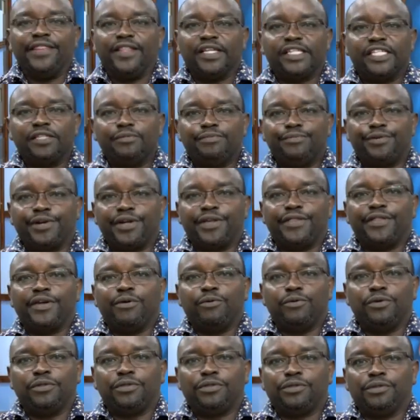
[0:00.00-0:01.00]
the same breath, I
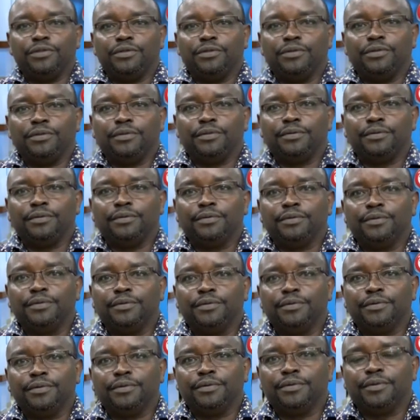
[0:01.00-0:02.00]
want to
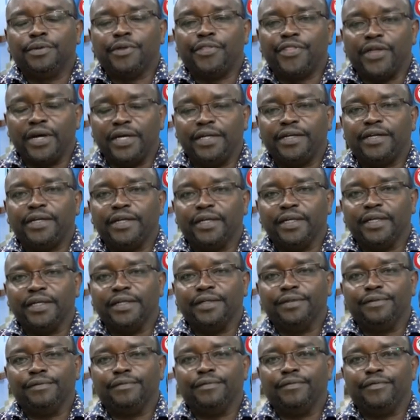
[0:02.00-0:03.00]
thank
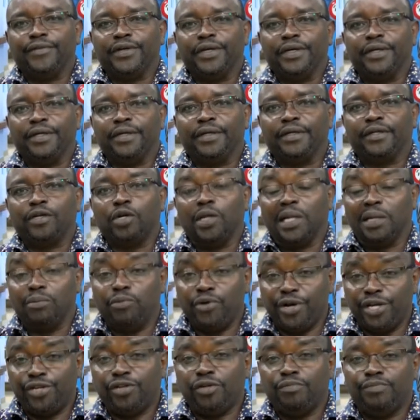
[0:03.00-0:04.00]
the
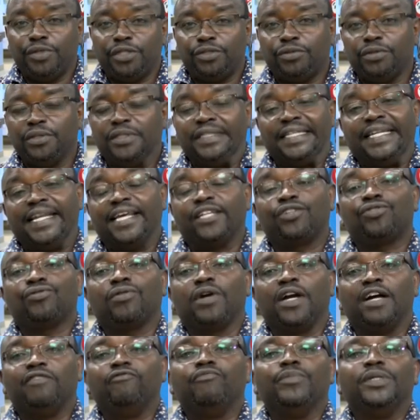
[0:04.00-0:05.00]
collaboration between the national
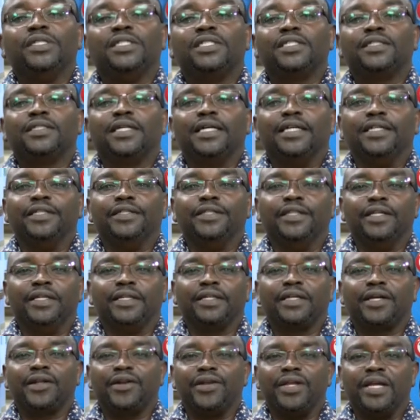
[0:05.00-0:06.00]
government and the
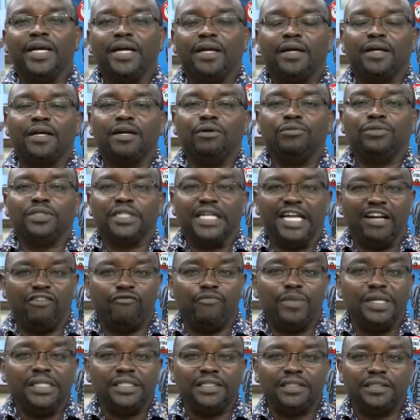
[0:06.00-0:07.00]
Kirinyaga County
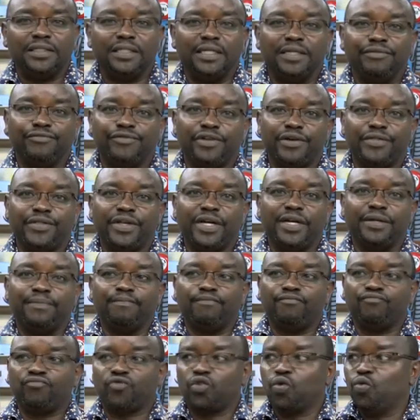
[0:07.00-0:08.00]
government, and rather
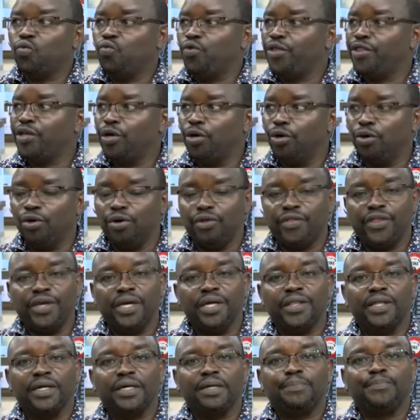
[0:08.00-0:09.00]
with all the
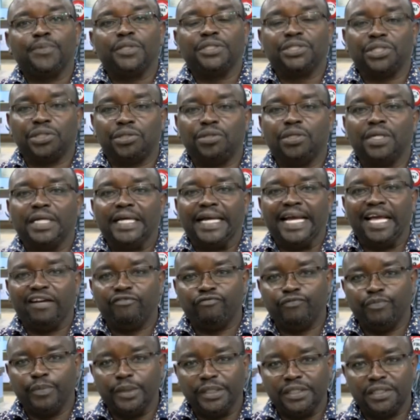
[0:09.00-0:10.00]
other particular
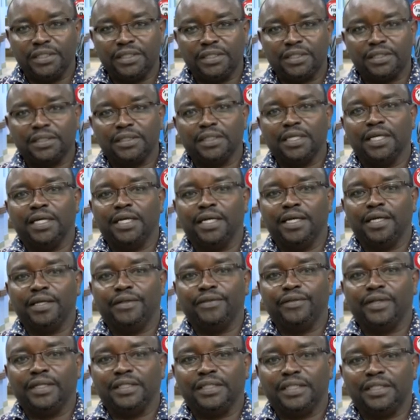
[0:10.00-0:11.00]
governments,
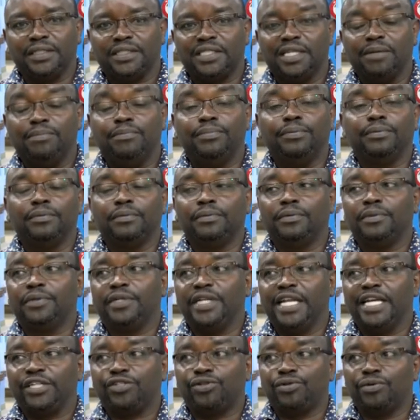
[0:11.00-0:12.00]
that is
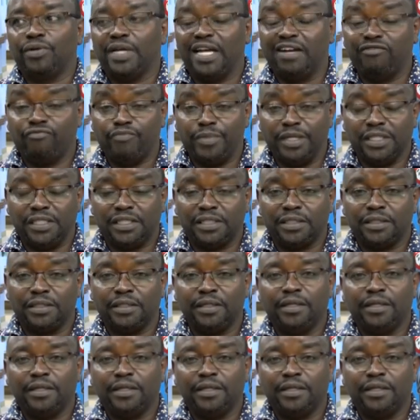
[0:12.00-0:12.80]
sub-national governments,